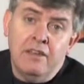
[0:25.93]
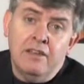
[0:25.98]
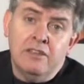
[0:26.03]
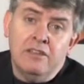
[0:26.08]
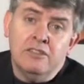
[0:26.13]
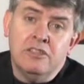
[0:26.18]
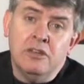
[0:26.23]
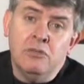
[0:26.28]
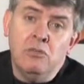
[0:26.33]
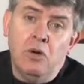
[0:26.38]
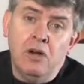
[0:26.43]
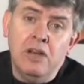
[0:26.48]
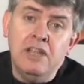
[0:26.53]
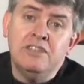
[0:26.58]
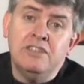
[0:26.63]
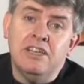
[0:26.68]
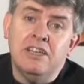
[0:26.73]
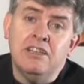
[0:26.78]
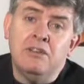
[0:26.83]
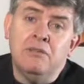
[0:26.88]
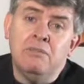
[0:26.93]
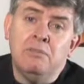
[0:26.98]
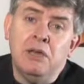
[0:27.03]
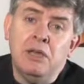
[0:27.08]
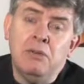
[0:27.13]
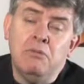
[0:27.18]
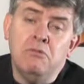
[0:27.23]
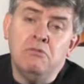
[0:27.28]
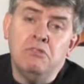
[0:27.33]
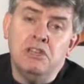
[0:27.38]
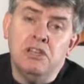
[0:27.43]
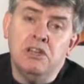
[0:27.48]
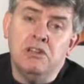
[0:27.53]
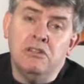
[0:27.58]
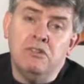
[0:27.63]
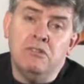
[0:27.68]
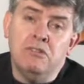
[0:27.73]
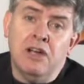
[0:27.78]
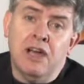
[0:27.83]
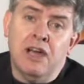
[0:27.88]
So what is it that people
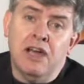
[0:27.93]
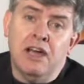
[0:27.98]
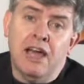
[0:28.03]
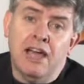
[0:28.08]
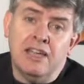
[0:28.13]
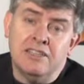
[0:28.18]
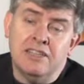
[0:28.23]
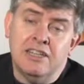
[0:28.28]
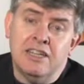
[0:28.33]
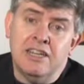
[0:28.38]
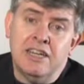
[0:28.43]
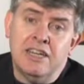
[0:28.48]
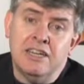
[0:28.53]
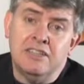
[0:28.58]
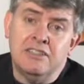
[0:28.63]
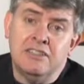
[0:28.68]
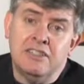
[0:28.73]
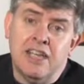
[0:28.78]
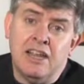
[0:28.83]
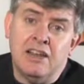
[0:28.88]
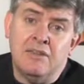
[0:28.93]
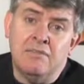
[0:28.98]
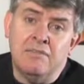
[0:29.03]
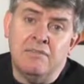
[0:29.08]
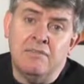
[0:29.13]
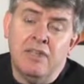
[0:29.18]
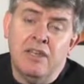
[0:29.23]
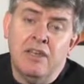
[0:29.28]
do uh, as leaders then?